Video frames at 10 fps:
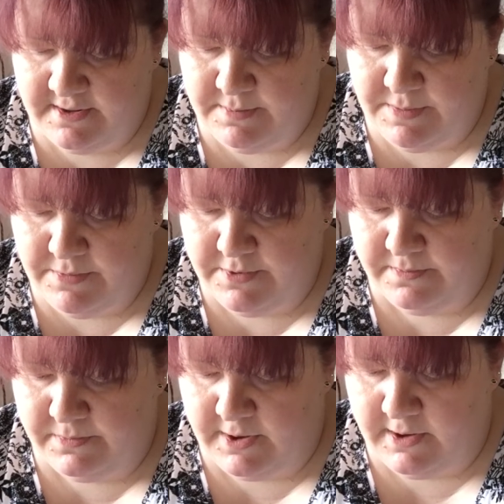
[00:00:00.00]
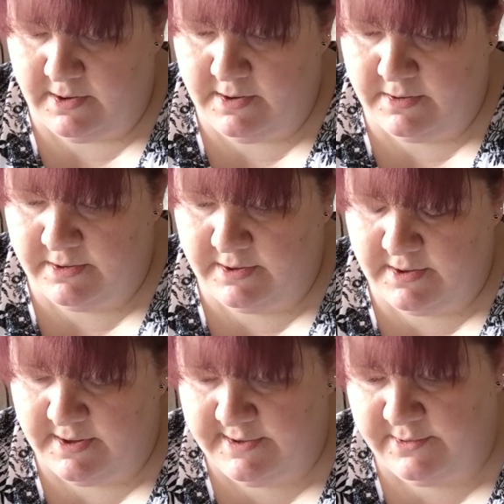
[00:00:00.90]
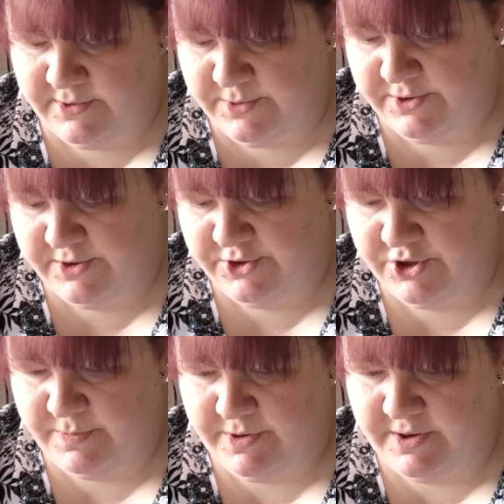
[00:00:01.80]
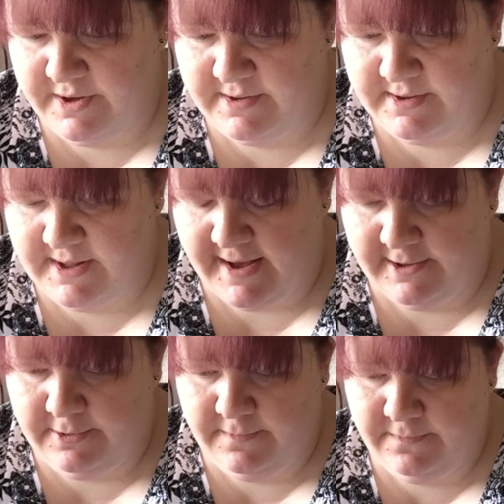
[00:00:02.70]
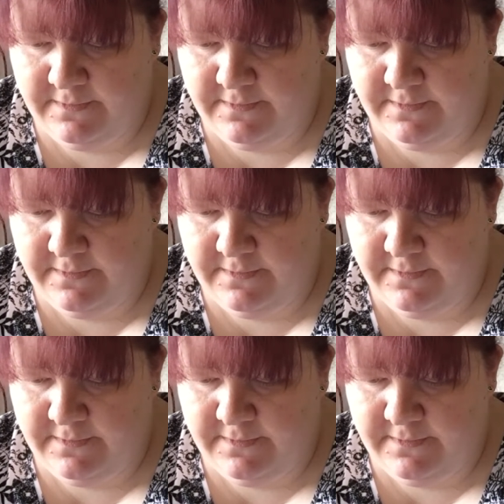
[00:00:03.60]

that my mum got. This was the one that she bought herself.